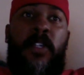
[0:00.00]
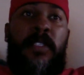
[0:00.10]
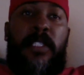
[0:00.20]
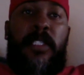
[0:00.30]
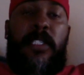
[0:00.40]
the
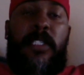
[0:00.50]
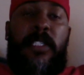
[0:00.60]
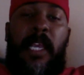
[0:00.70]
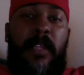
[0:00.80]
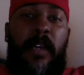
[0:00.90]
same
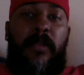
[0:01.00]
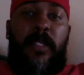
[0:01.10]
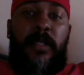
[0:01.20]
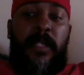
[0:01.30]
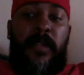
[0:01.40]
stuff with
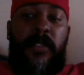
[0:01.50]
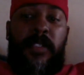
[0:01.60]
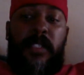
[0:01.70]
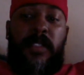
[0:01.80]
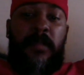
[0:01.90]
some different
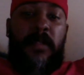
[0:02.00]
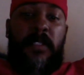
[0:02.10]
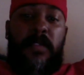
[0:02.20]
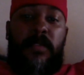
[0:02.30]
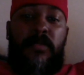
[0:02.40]
systems.
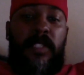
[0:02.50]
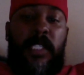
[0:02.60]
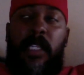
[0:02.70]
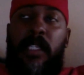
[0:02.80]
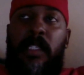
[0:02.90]
It's
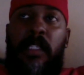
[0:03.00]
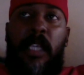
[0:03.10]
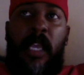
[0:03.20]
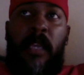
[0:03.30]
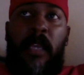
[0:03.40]
still a good
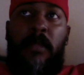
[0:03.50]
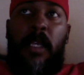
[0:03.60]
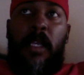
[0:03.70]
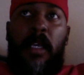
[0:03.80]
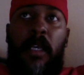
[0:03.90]
game.
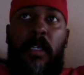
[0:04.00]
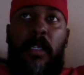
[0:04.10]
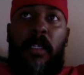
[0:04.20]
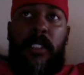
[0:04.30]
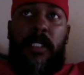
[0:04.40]

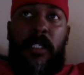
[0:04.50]
Nintendo's